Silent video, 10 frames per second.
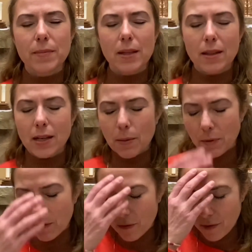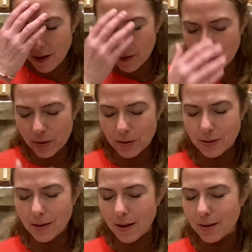In the name of the Father,
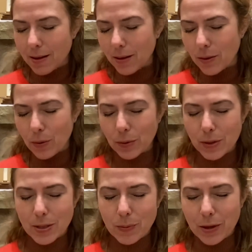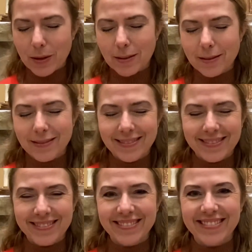Son, and the Holy Spirit.
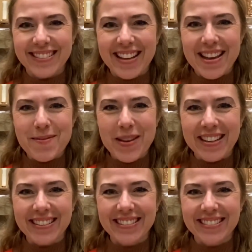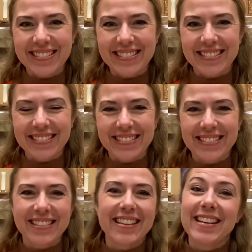Amen."
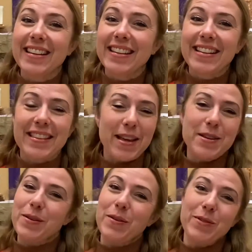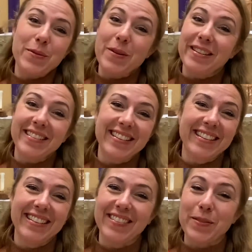Thank you, everyone.
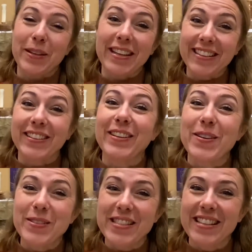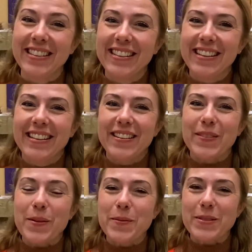We're getting close.
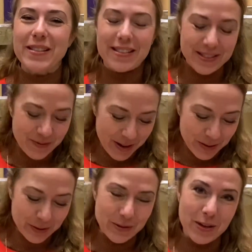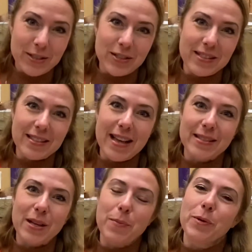We're almost in this final stretch, these
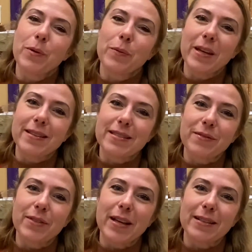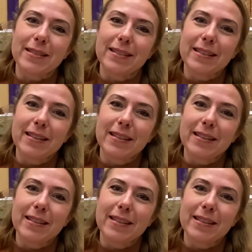last couple of weeks of Lent.